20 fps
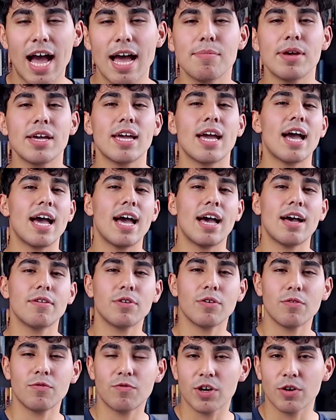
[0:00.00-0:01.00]
I may
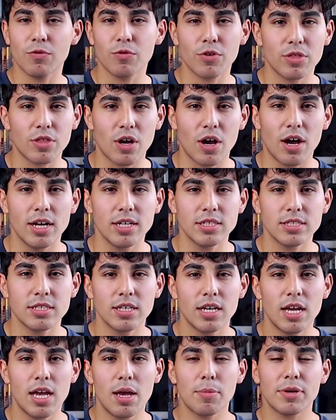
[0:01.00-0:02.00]
have fearful
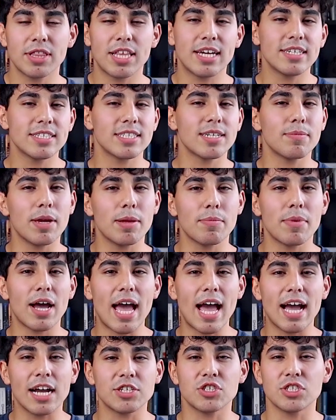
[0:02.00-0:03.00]
thoughts, but that doesn't mean
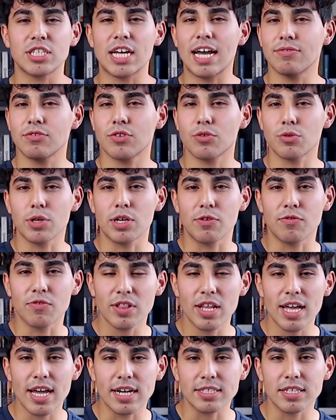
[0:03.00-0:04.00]
my actions have to
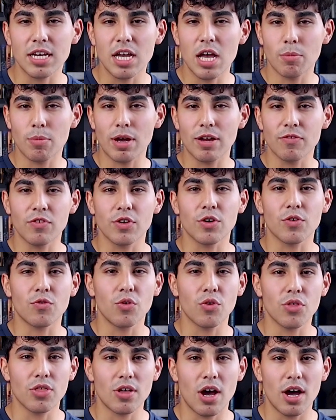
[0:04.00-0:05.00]
reflect my
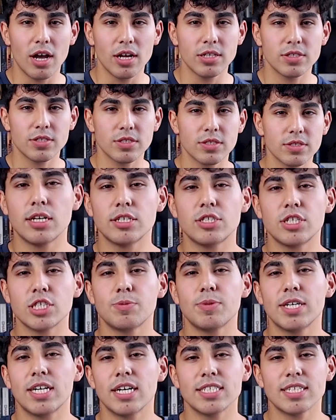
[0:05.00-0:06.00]
fearful thoughts.
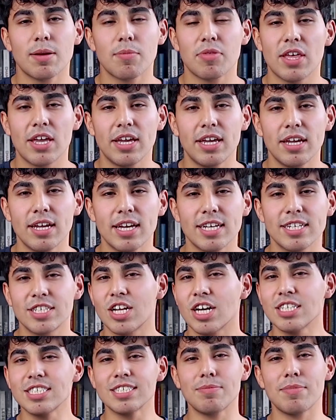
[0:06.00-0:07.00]
Just because I'm thinking it
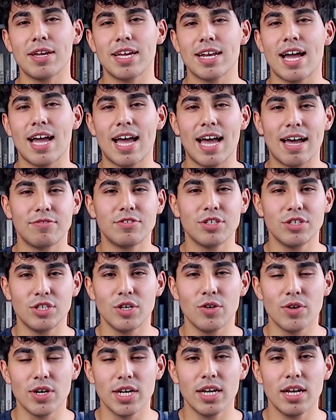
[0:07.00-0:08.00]
doesn't mean I have to
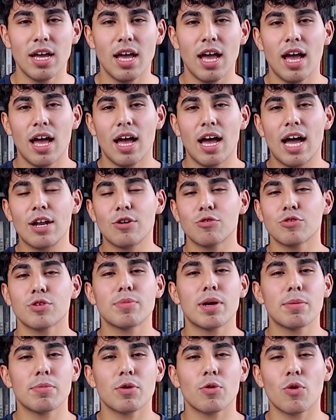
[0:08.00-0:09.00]
do it. I don't
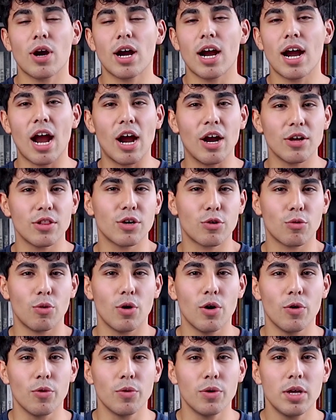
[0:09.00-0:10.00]
remember where I heard the
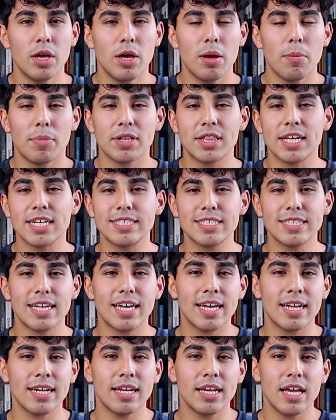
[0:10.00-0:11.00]
quote, but they
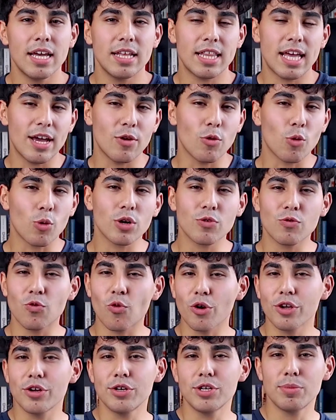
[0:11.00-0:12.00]
said that in order
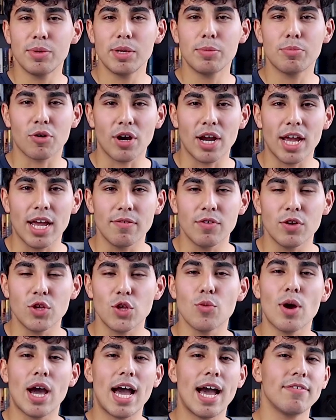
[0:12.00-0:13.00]
for you to be brave,
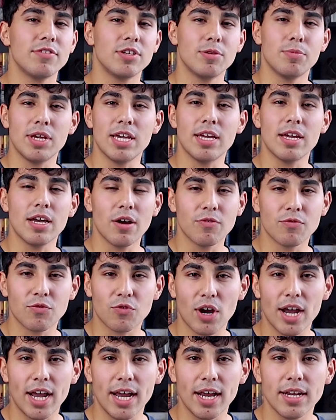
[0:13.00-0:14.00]
you have to be
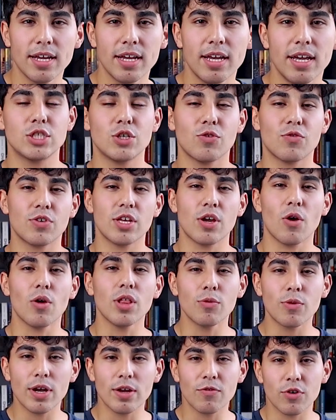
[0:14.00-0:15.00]
afraid. And so for the
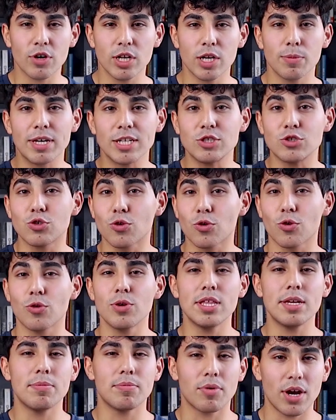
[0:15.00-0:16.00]
only way for you to be
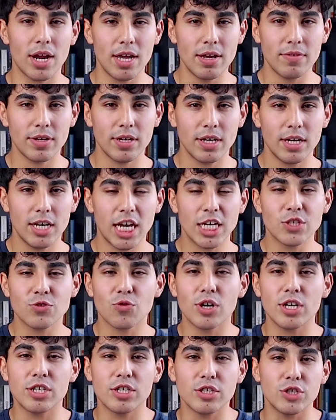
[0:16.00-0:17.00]
truly brave is
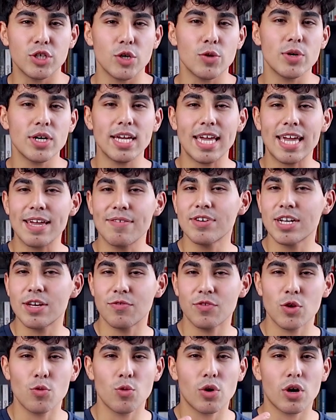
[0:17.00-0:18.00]
for you to do it even
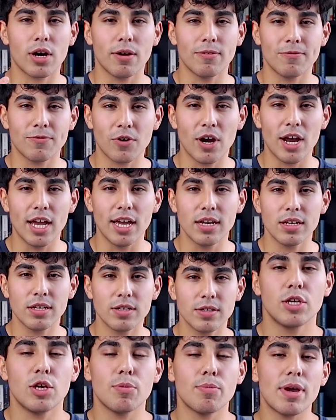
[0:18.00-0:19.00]
if you are afraid.
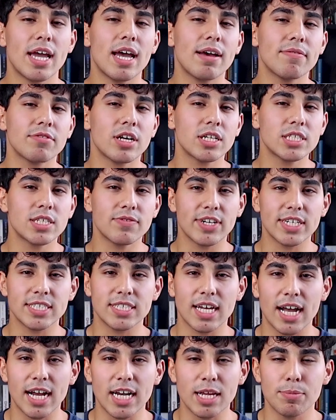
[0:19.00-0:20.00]
You may have thoughts of
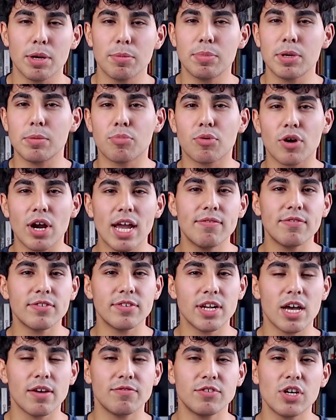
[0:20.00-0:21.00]
anxiety, but be brave
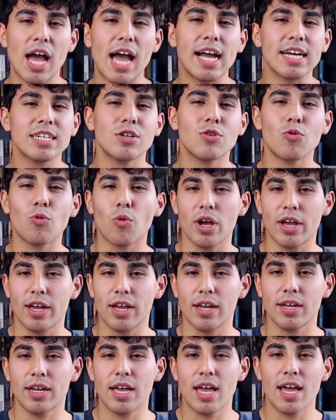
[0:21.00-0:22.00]
enough to act in a
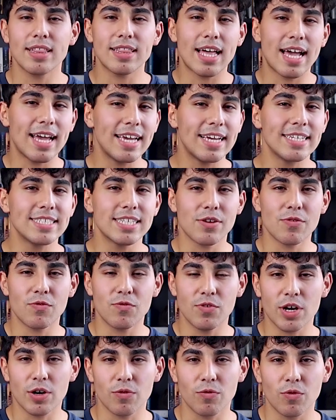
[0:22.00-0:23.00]
way that isn't
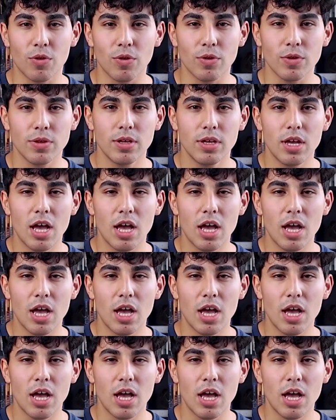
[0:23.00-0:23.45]
fearful.